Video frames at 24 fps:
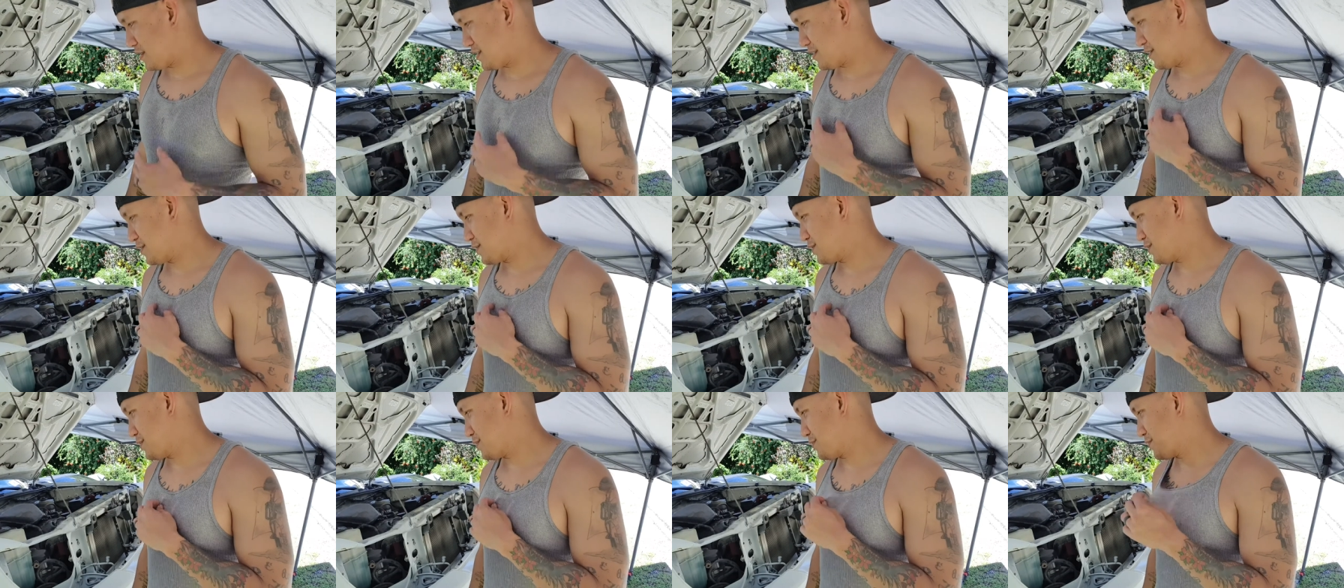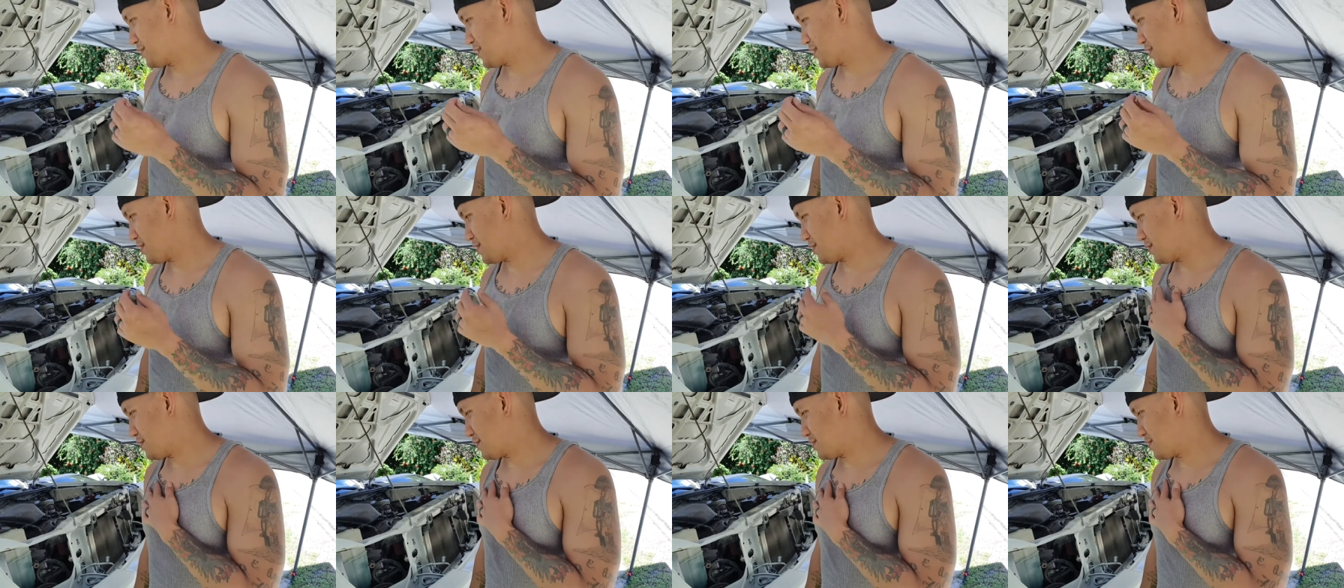YouTube
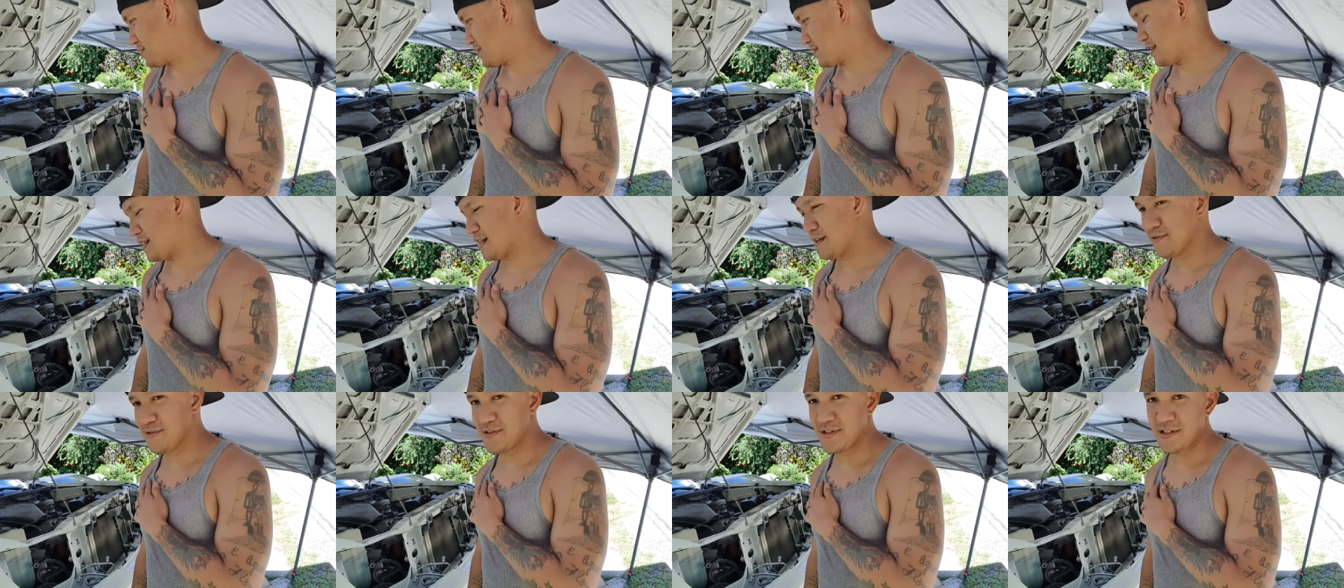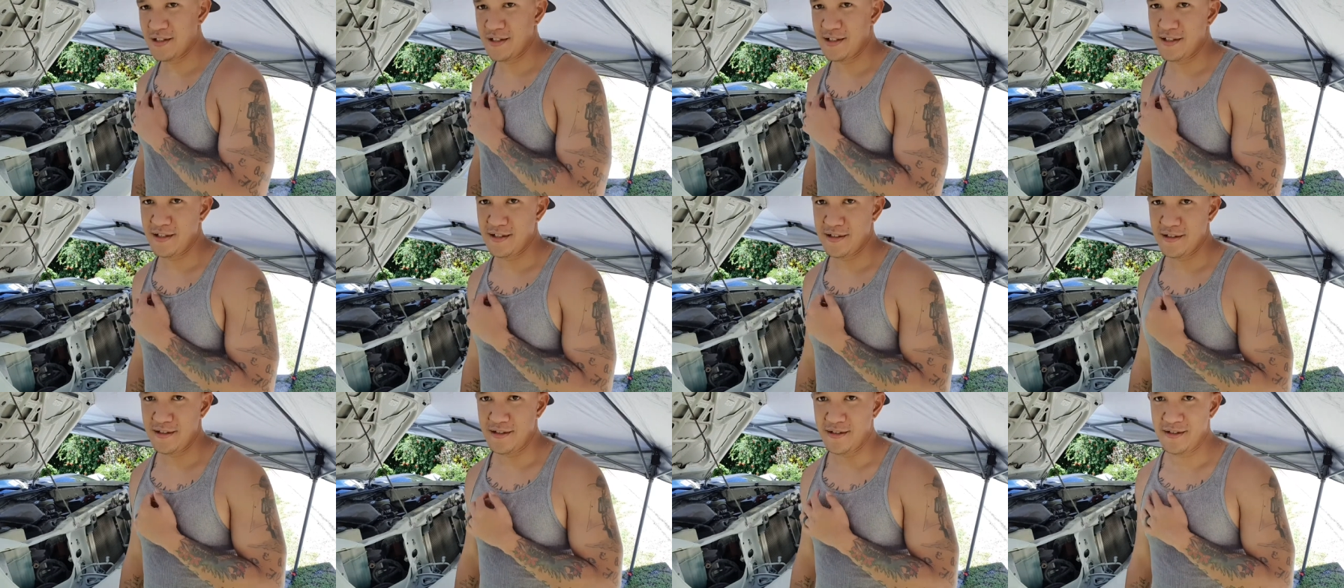videos that I've
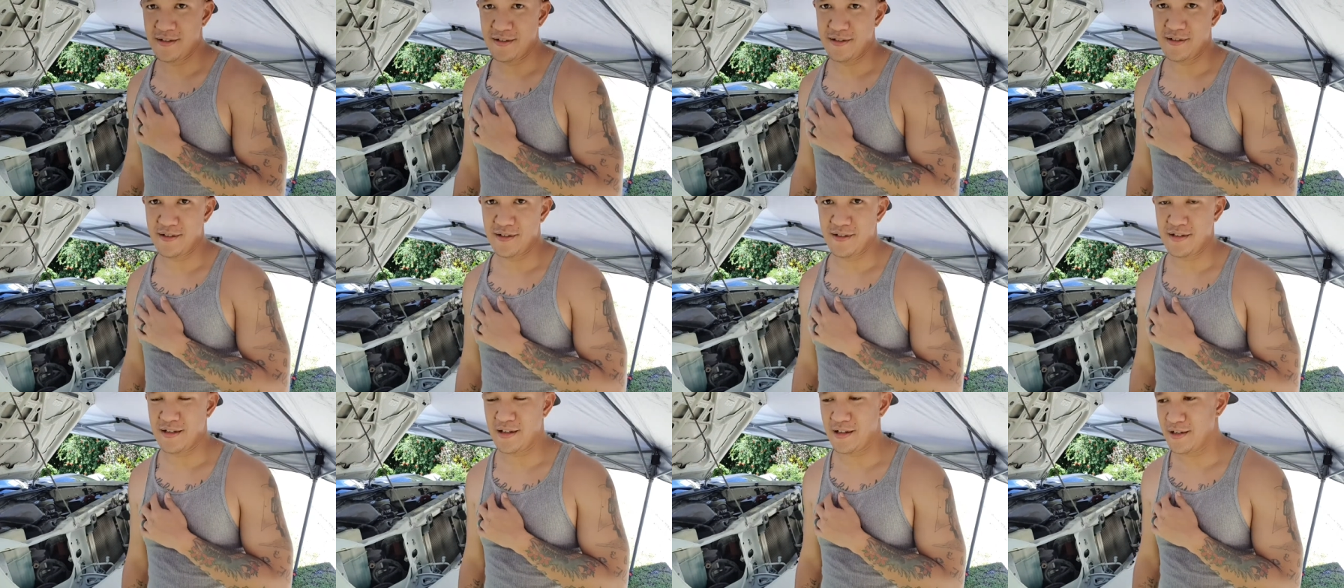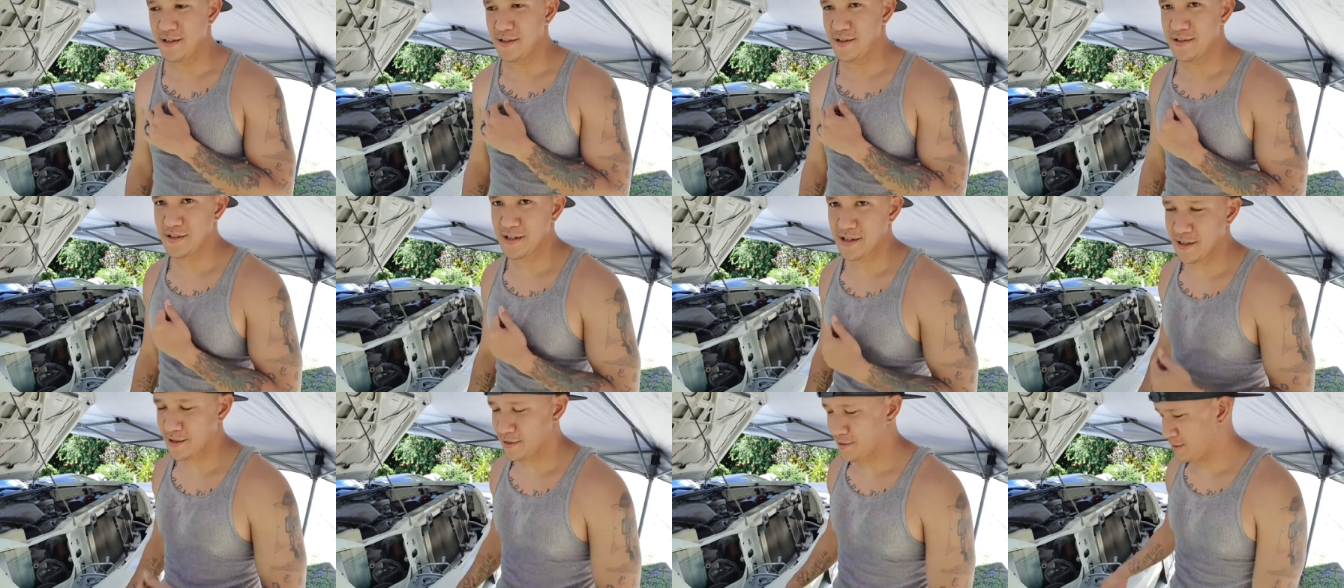seen on how to
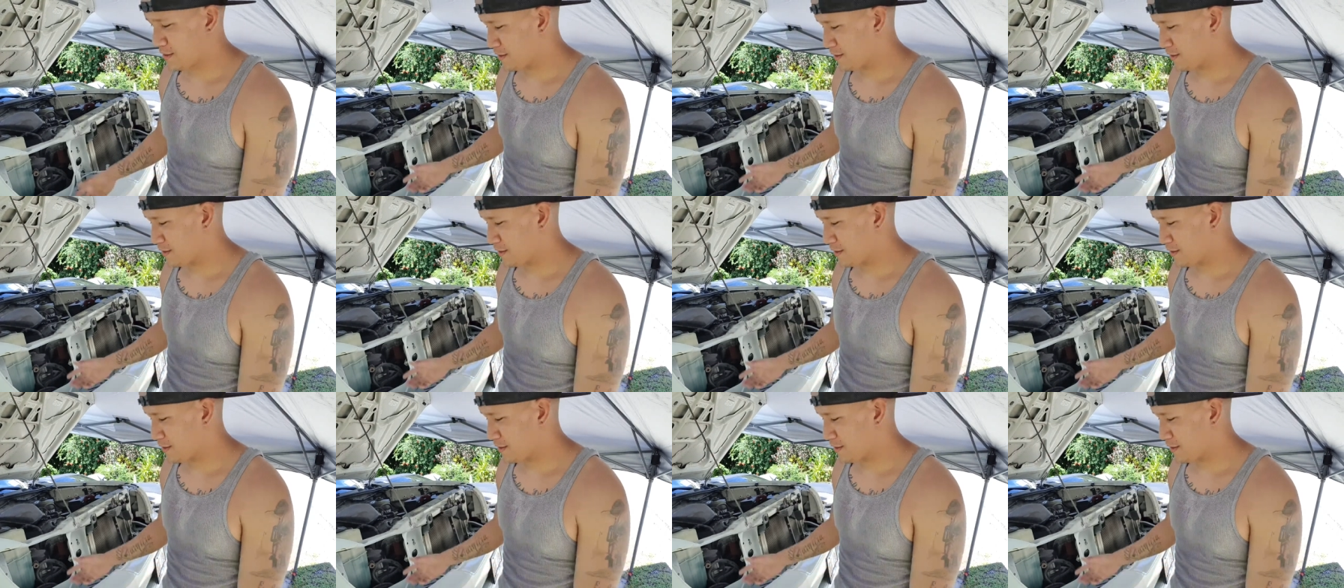take out the